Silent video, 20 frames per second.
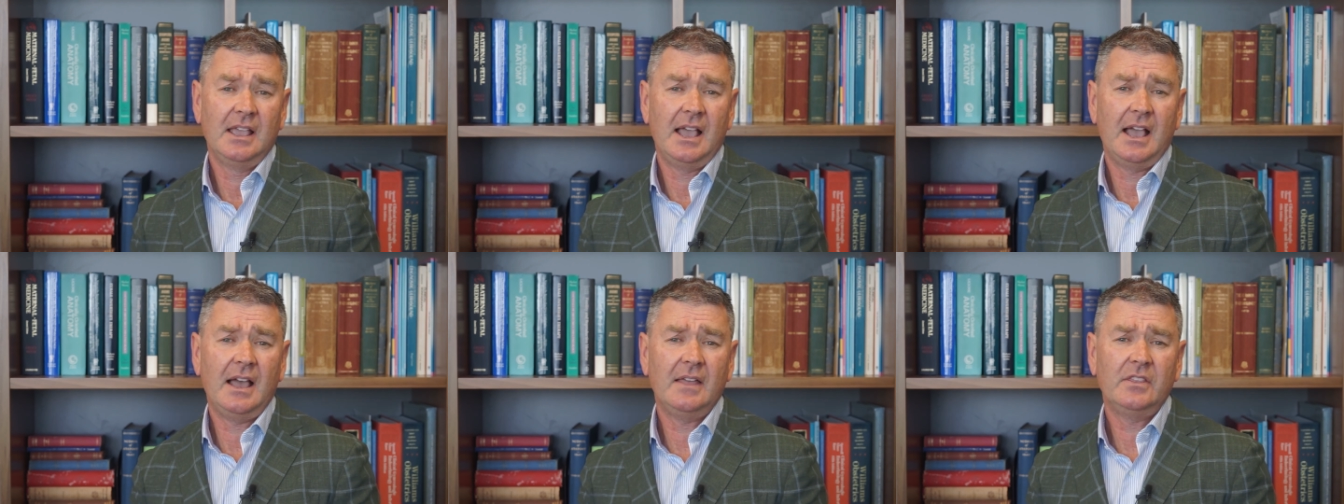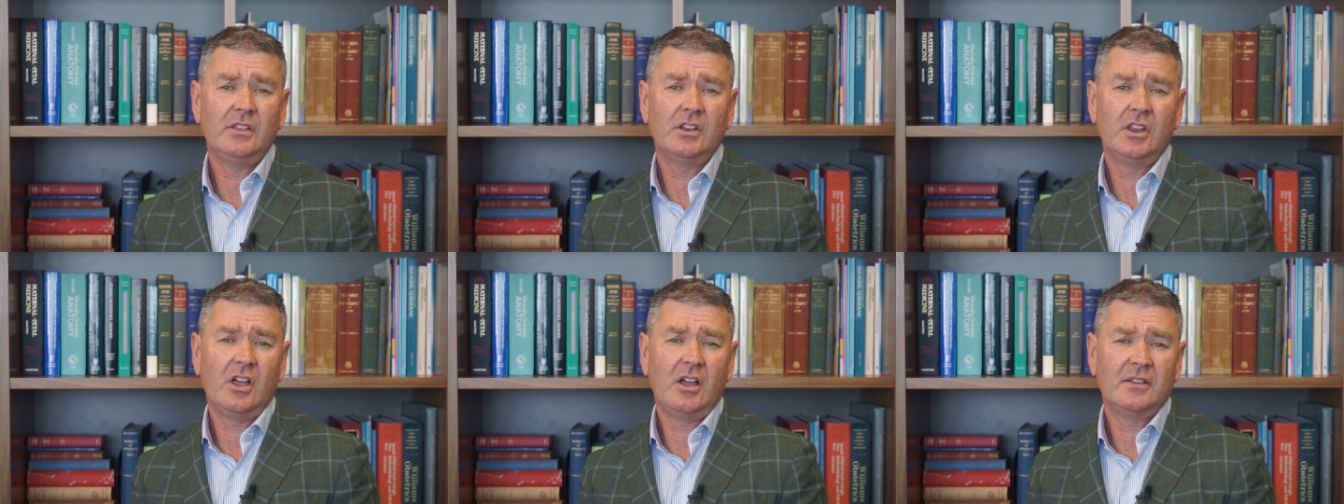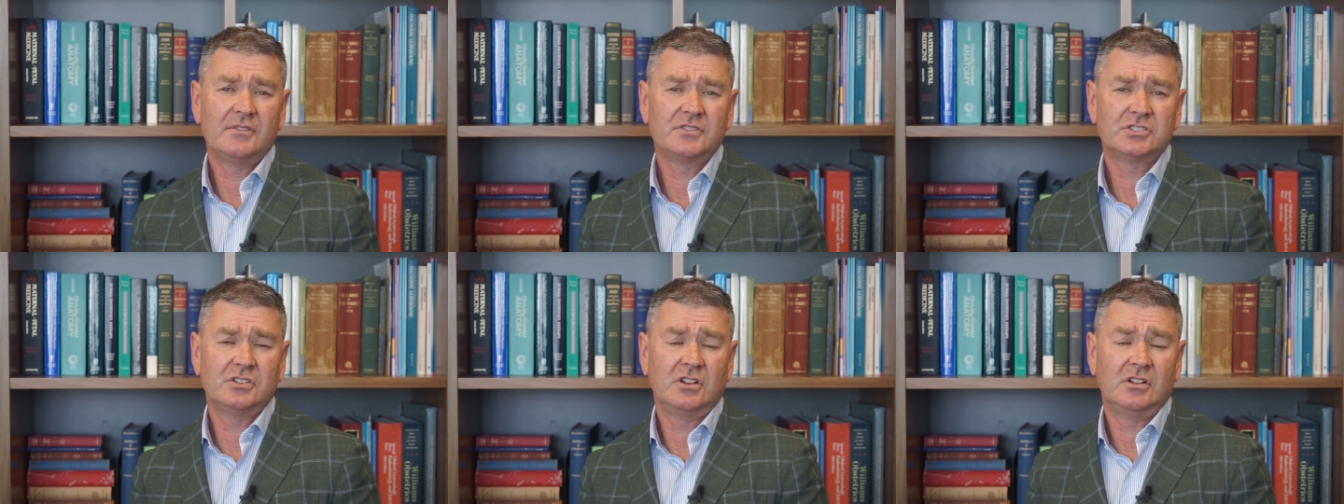Other
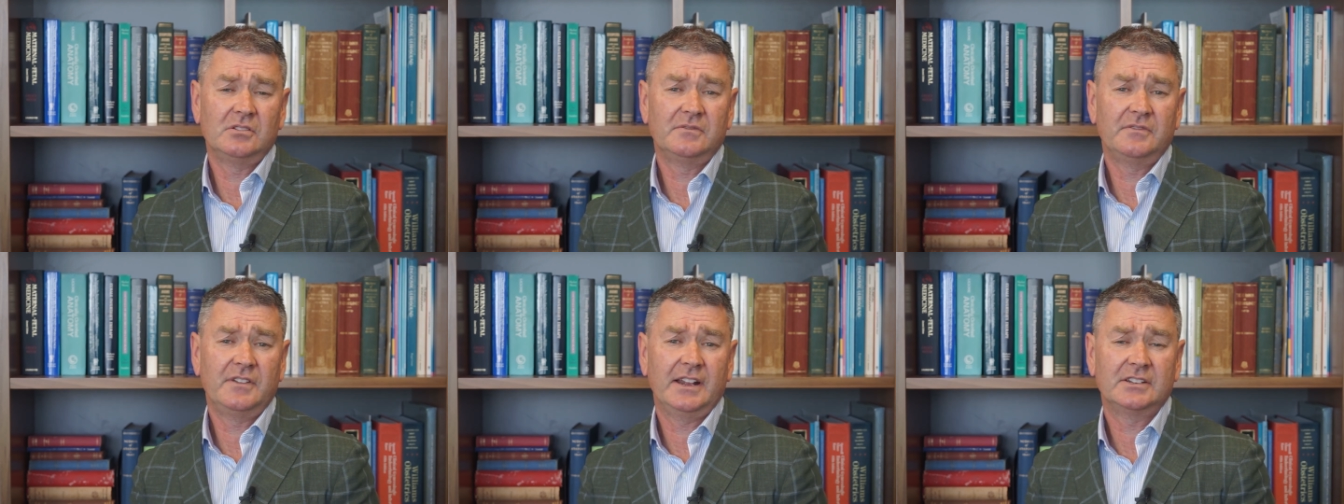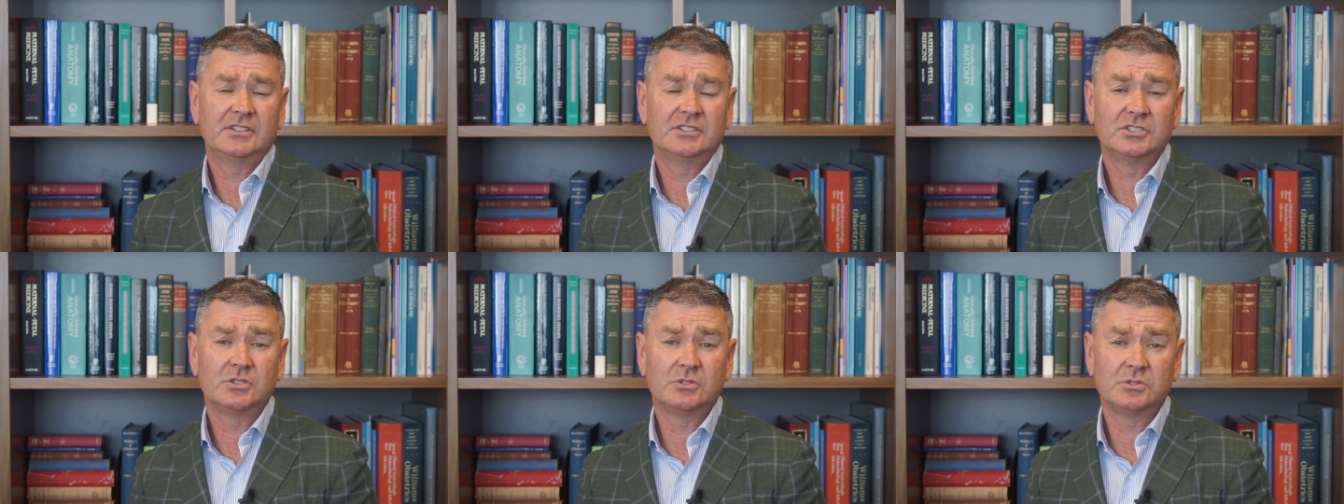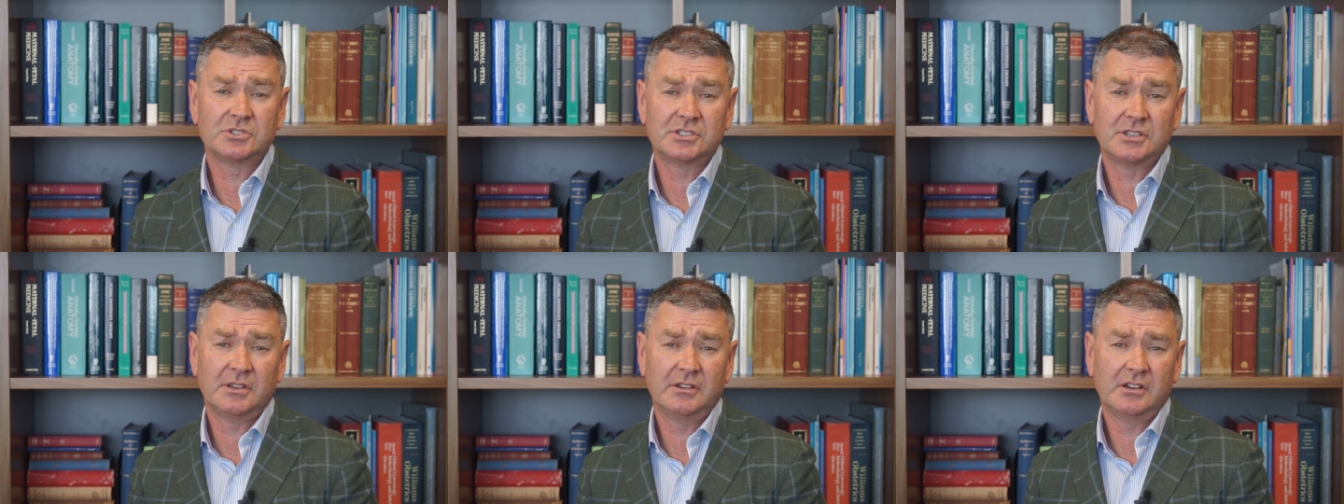lifestyle factors
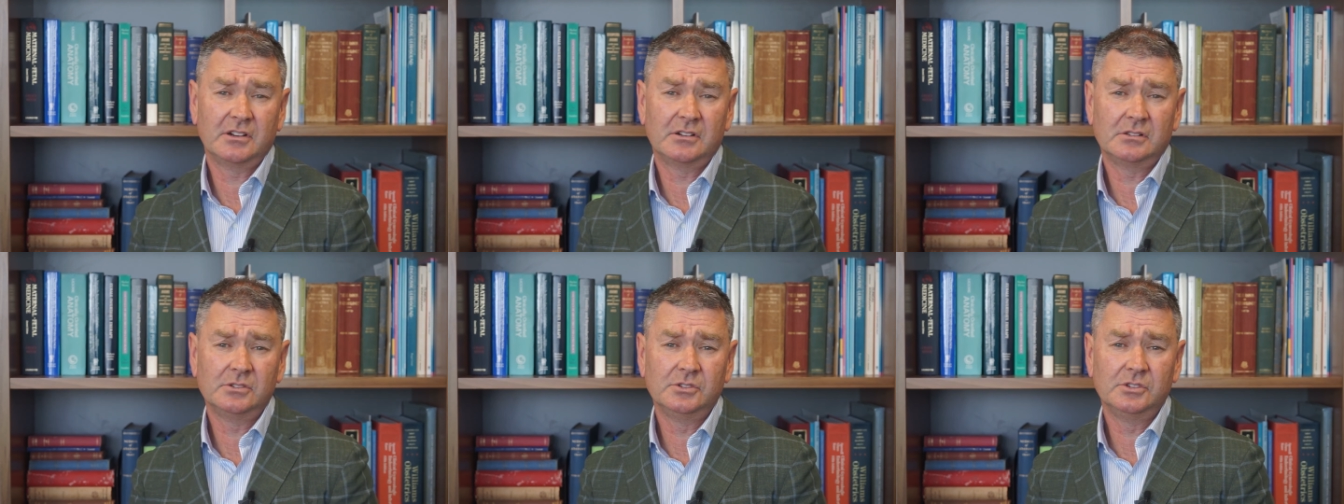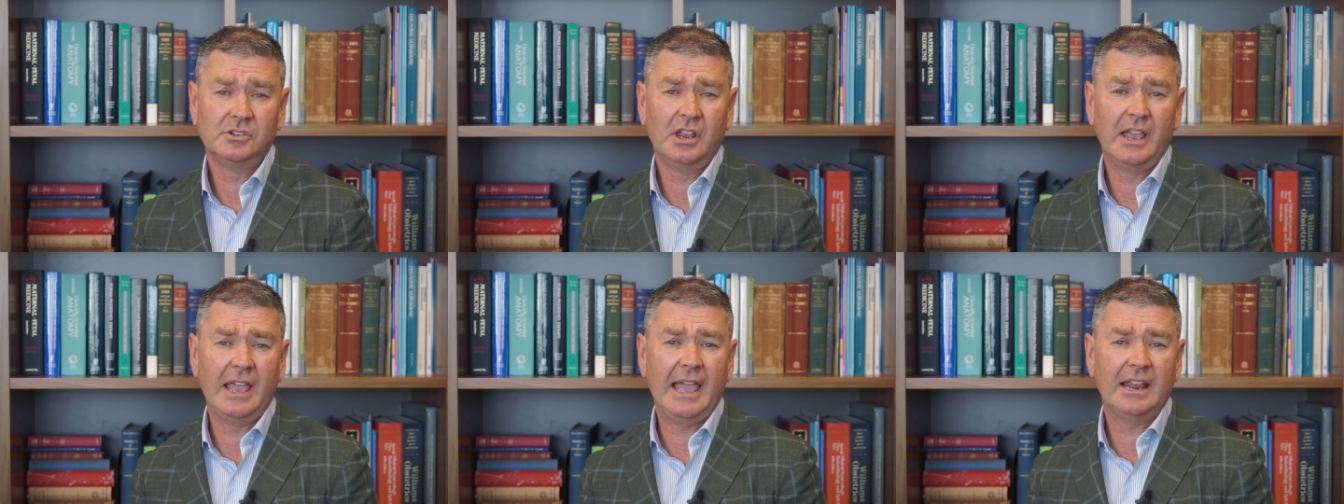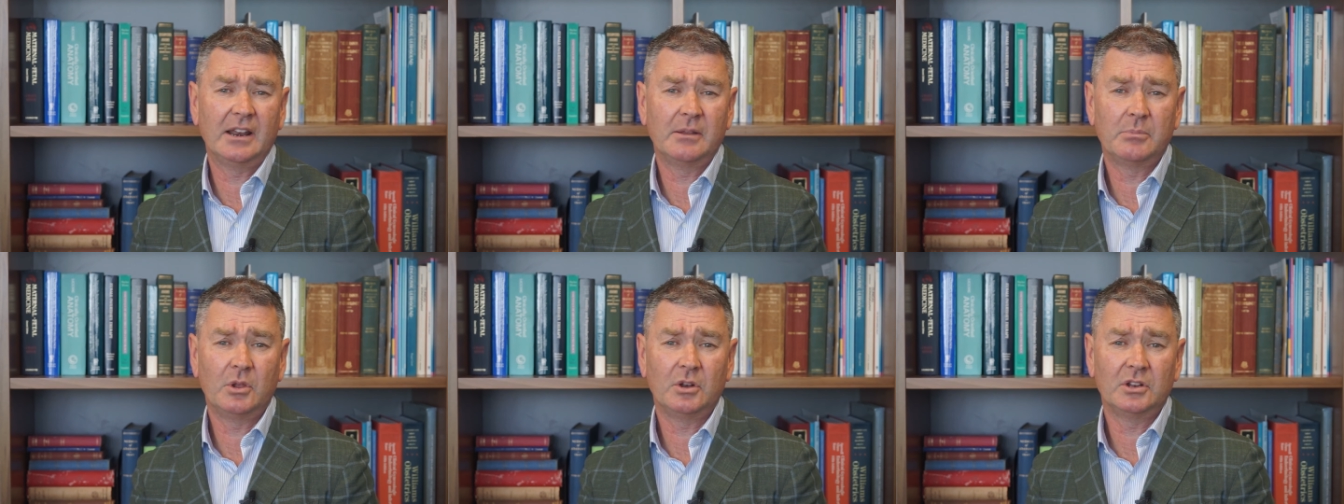also include
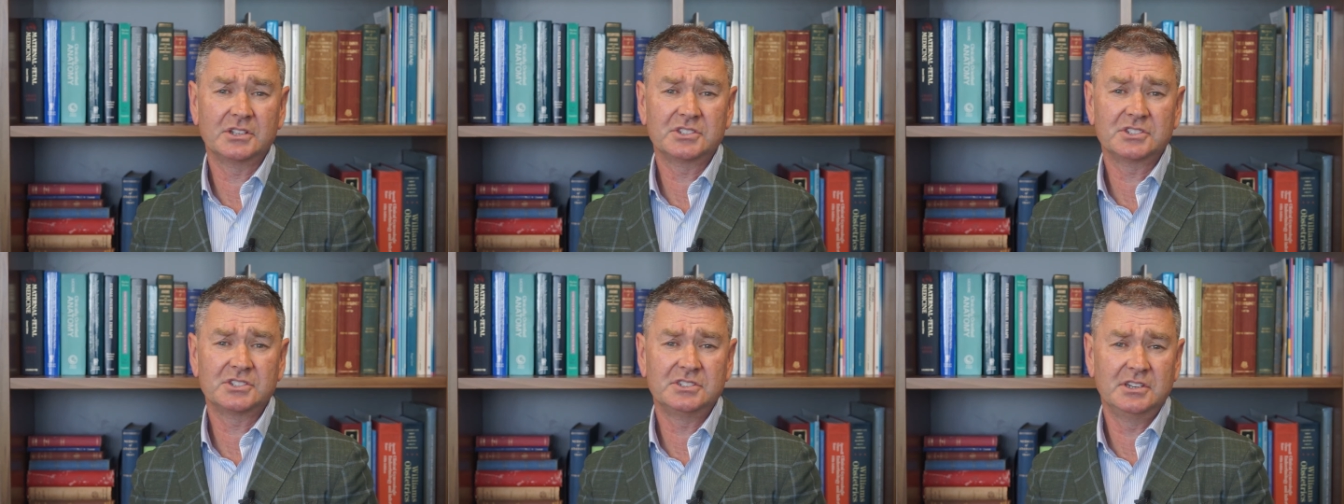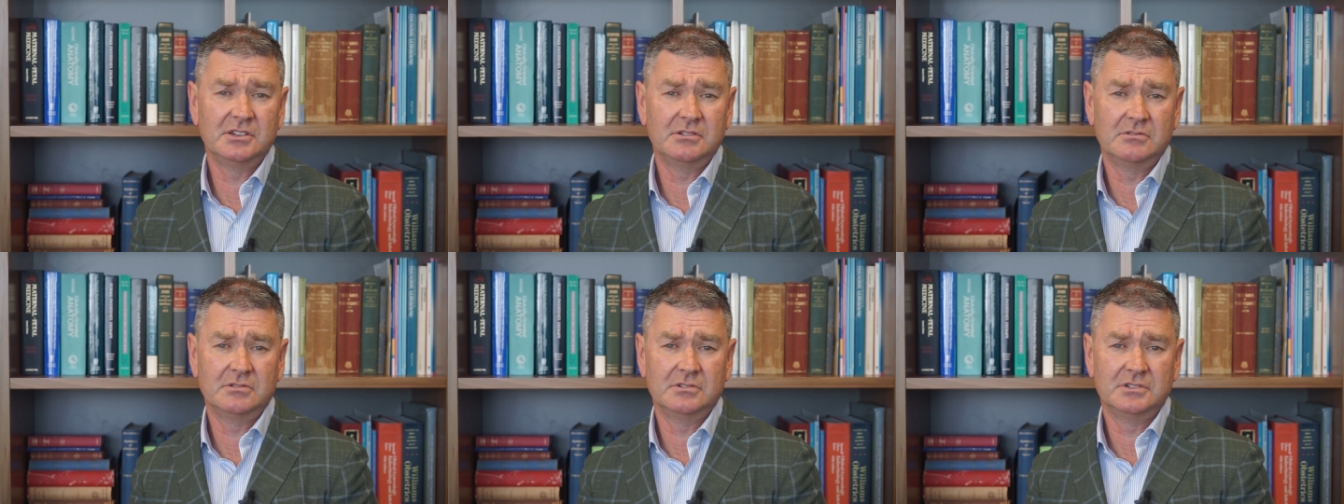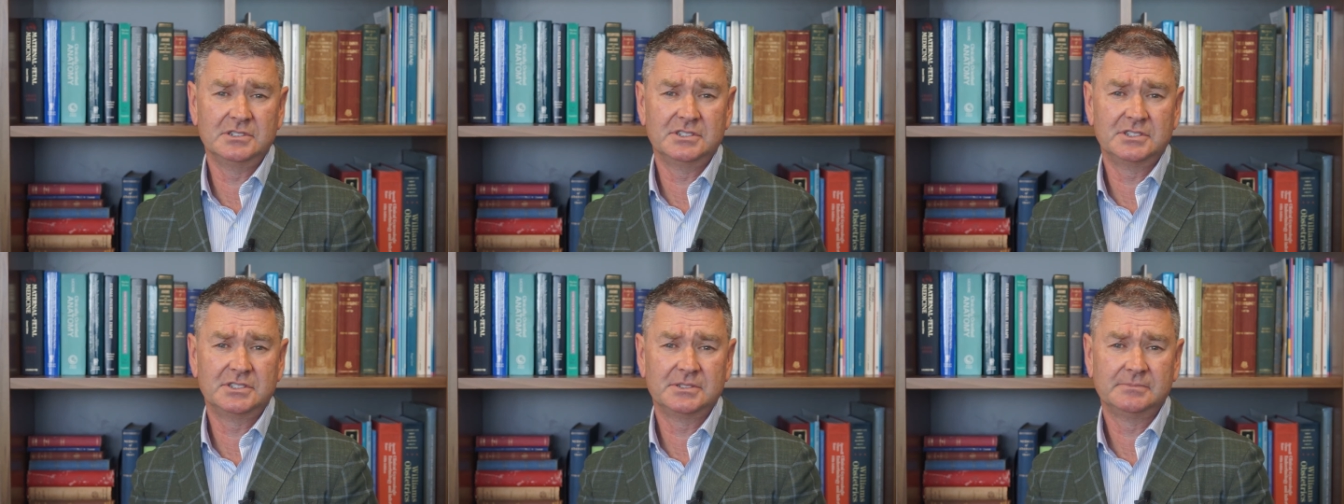anabolic
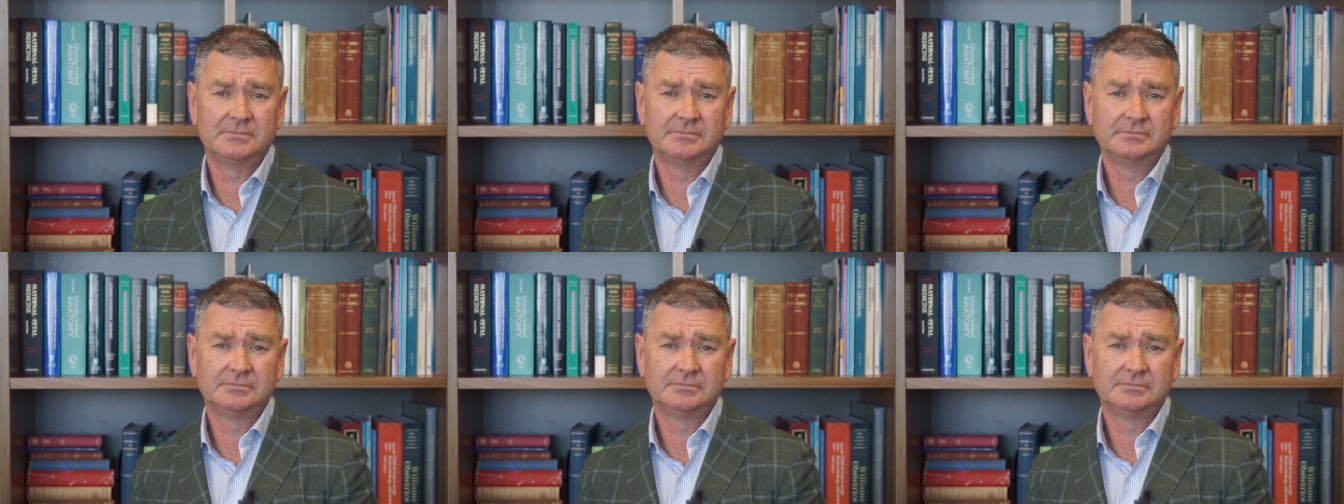steroids.